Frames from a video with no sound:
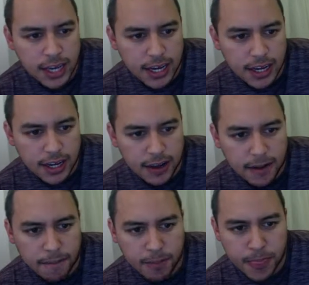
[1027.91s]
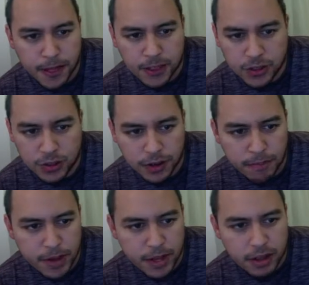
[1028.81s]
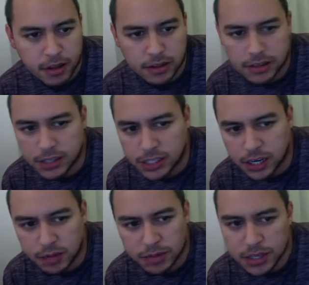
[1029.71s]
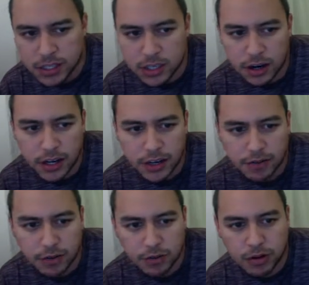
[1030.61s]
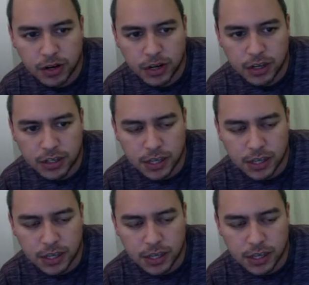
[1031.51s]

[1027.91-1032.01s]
Jordan Bell is going to be starting for the Warriors.